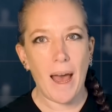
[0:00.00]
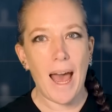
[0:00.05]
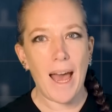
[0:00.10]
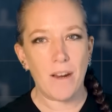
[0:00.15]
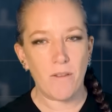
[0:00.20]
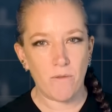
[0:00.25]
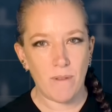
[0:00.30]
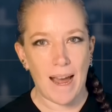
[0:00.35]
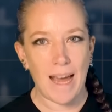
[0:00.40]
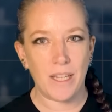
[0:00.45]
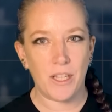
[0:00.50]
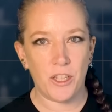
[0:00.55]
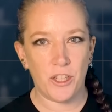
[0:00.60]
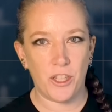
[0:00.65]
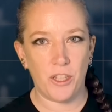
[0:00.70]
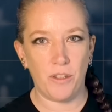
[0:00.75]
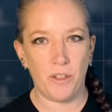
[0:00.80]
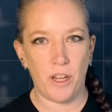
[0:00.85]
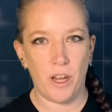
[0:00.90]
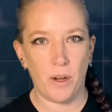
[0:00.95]
and RAD
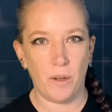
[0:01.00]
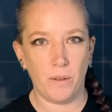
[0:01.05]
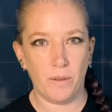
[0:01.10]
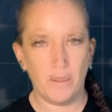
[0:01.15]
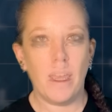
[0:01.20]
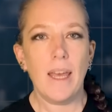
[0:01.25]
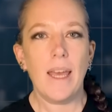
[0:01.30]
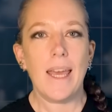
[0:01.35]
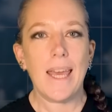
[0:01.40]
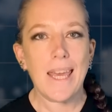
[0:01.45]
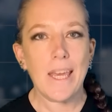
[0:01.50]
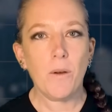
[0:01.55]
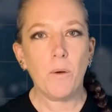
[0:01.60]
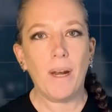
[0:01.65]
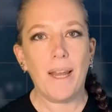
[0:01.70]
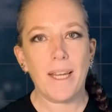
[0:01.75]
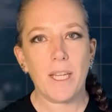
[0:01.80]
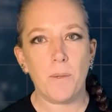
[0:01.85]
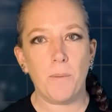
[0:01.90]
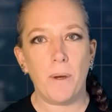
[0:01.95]
Studio. Equal
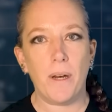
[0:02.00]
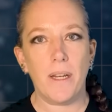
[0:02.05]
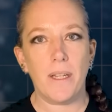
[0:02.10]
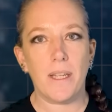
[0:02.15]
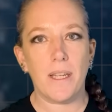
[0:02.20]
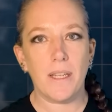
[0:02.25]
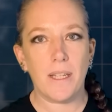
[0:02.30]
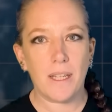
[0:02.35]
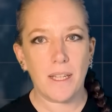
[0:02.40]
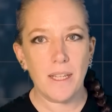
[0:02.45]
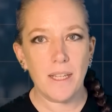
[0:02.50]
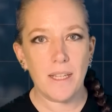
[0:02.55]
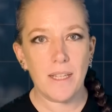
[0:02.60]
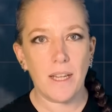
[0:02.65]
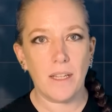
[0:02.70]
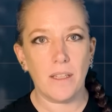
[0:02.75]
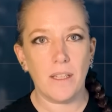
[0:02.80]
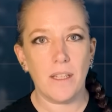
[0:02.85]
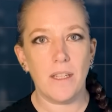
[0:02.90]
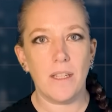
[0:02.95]
Experts is a
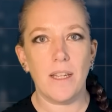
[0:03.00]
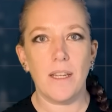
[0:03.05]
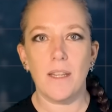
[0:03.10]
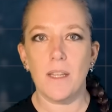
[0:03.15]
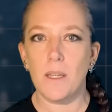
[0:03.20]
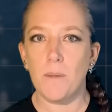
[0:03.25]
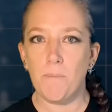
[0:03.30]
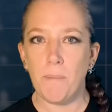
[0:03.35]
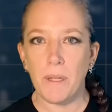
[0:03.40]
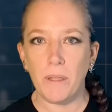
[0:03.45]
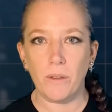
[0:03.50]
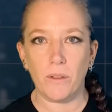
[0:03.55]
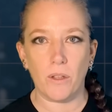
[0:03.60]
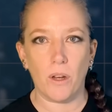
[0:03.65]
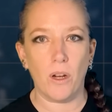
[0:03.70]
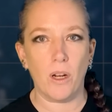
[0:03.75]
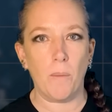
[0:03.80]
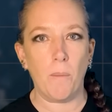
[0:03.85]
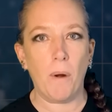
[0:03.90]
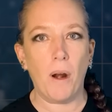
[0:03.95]
consultancy that's built
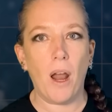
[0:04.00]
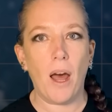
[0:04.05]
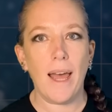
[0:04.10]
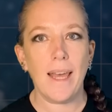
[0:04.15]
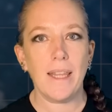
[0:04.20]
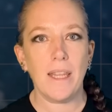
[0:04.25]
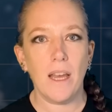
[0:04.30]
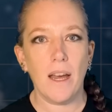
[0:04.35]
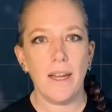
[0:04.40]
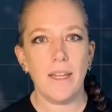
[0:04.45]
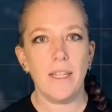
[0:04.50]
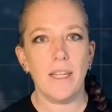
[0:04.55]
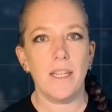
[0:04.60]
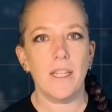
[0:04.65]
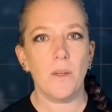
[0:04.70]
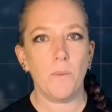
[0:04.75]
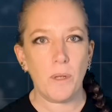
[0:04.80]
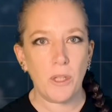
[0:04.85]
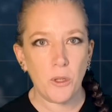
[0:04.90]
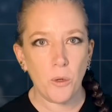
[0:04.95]
on applying the ideas
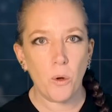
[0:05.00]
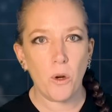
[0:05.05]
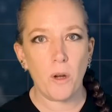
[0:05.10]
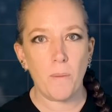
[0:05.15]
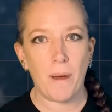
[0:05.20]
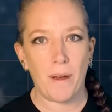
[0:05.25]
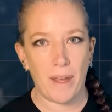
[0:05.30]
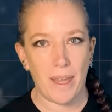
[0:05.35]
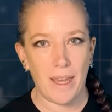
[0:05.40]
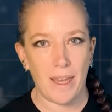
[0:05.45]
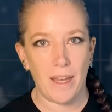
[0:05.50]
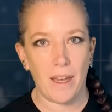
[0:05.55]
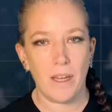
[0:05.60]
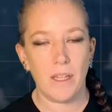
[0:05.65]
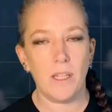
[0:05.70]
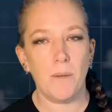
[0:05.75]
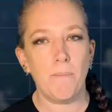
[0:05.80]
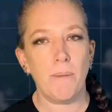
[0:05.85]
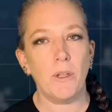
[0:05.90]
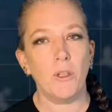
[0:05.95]
that we talk about here
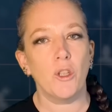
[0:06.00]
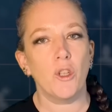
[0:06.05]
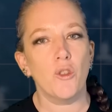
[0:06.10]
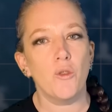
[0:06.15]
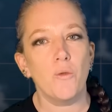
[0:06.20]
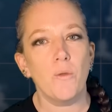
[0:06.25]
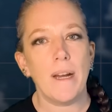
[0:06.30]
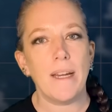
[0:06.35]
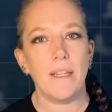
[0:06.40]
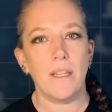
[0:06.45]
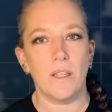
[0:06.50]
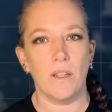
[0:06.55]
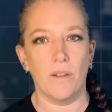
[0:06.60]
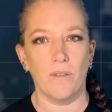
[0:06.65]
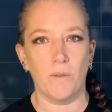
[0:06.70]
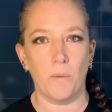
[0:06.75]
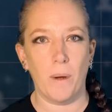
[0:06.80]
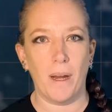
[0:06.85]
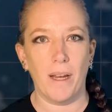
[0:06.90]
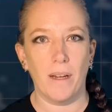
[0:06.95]
to build great
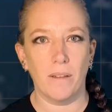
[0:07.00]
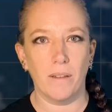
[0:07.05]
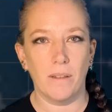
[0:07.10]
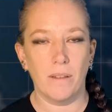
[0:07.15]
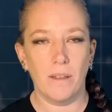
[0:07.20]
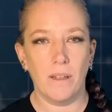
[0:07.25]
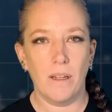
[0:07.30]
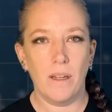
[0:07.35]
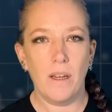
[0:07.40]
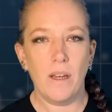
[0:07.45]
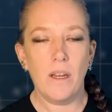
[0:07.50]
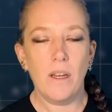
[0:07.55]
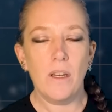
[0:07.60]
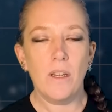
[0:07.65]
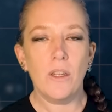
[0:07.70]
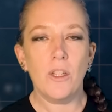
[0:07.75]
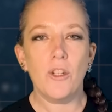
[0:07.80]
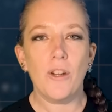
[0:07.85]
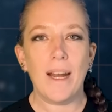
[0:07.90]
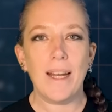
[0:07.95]
software.
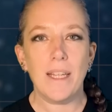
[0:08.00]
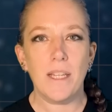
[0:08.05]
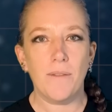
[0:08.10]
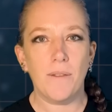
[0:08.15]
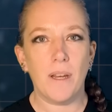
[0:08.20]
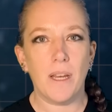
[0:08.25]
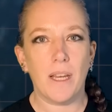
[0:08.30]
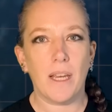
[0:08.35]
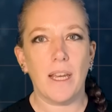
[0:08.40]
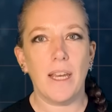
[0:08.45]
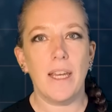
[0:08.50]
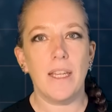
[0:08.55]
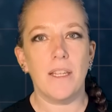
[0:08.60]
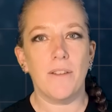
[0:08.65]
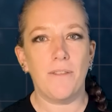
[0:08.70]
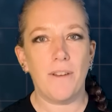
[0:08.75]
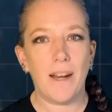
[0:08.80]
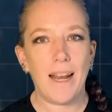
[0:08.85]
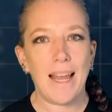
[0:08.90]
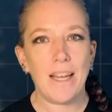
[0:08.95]
TransFICC is a
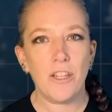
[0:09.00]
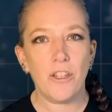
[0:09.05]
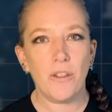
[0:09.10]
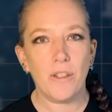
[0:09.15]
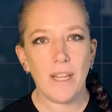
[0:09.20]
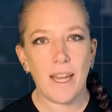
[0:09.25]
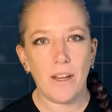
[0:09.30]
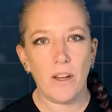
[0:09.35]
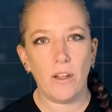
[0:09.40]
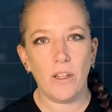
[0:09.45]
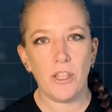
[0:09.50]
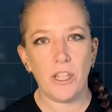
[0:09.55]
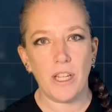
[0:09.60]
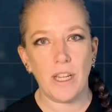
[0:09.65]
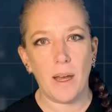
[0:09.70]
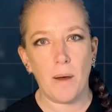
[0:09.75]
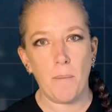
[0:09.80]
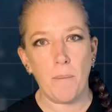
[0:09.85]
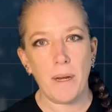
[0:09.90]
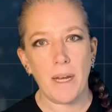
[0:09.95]
financial technology
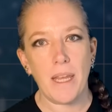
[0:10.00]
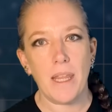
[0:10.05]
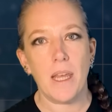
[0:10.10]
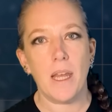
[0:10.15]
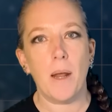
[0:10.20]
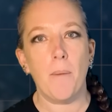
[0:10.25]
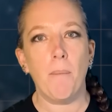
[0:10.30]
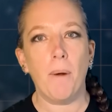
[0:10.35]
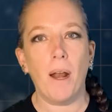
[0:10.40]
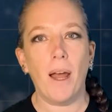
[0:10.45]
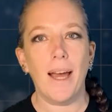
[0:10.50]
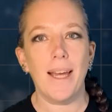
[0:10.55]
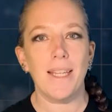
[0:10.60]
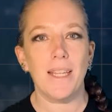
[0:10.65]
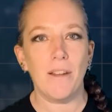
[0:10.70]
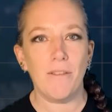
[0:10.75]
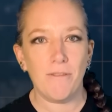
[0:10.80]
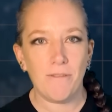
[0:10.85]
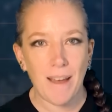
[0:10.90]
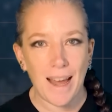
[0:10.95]
company that applies
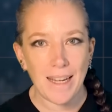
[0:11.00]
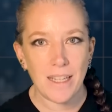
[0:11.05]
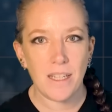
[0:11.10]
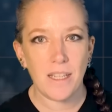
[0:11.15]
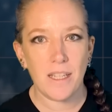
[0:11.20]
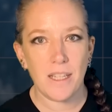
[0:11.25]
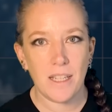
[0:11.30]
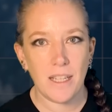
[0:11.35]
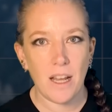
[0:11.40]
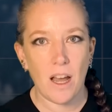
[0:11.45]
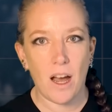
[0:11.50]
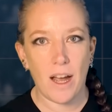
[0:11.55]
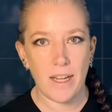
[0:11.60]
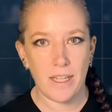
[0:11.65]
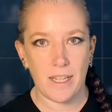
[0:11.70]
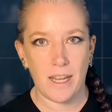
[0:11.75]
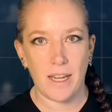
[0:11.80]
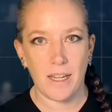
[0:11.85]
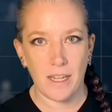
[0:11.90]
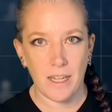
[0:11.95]
advanced CI
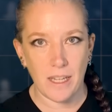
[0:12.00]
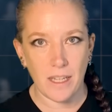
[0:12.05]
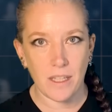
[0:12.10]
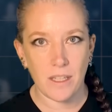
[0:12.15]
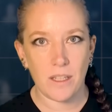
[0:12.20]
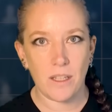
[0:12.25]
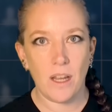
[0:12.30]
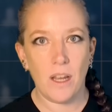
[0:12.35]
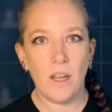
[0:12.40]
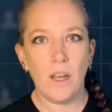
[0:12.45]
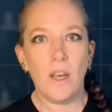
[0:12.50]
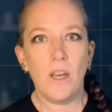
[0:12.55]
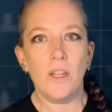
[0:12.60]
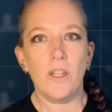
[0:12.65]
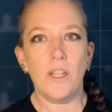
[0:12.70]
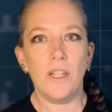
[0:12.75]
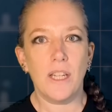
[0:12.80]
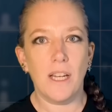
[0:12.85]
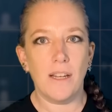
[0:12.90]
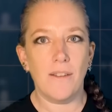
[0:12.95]
techniques
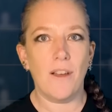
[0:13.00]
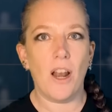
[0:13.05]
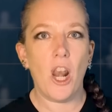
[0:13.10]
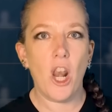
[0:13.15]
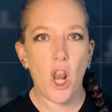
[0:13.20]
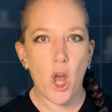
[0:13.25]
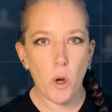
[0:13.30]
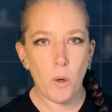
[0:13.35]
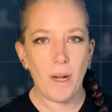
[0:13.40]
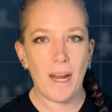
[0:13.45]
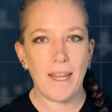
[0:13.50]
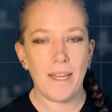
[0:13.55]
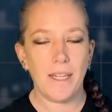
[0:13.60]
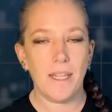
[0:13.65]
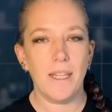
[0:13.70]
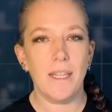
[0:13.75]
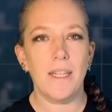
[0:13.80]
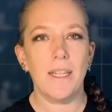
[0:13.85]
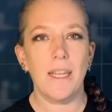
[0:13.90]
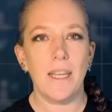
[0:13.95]
to deliver low
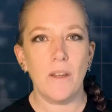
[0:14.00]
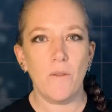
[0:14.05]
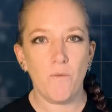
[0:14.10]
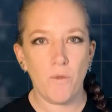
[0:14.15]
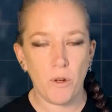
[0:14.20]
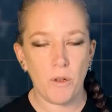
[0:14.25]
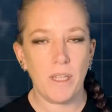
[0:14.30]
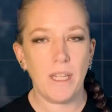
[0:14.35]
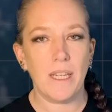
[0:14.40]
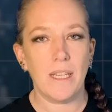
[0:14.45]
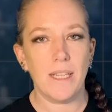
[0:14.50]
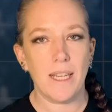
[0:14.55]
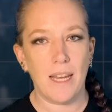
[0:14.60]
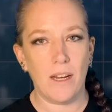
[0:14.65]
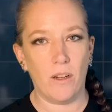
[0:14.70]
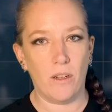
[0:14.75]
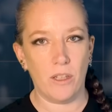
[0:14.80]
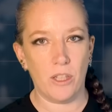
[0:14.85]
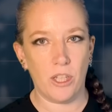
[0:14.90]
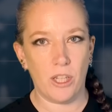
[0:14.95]
latency routing
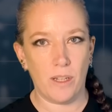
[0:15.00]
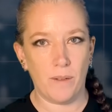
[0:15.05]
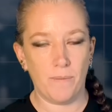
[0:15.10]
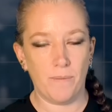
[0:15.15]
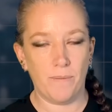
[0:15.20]
technology.